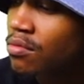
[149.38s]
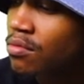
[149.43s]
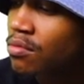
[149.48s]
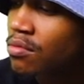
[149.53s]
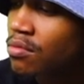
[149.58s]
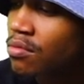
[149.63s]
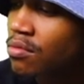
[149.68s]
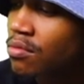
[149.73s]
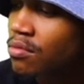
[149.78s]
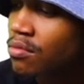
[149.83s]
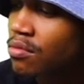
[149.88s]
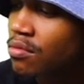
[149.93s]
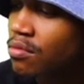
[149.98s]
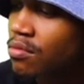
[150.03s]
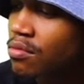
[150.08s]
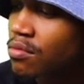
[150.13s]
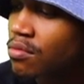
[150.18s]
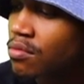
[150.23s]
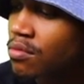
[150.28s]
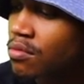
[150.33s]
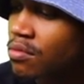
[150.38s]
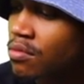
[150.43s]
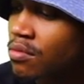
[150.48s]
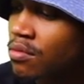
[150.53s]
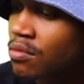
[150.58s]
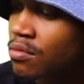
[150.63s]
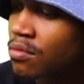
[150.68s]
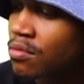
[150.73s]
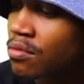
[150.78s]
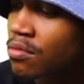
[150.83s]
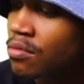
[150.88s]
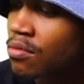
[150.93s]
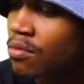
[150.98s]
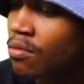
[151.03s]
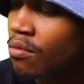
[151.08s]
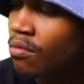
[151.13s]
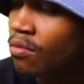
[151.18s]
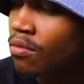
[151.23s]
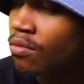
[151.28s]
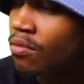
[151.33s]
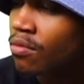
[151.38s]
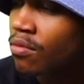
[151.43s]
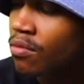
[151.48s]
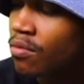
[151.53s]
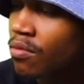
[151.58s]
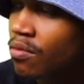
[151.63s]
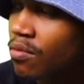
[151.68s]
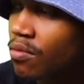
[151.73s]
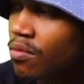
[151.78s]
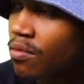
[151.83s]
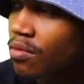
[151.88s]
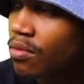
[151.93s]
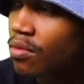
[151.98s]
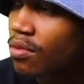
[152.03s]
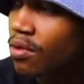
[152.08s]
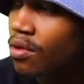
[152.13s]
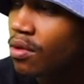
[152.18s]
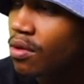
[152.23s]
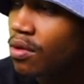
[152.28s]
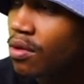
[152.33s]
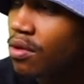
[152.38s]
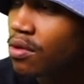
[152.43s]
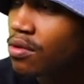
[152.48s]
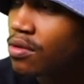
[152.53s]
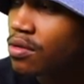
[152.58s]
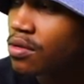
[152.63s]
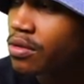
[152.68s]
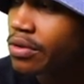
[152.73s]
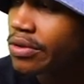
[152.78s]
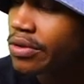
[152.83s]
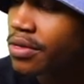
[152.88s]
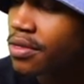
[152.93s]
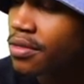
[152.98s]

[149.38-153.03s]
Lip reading: The person shown says nothing.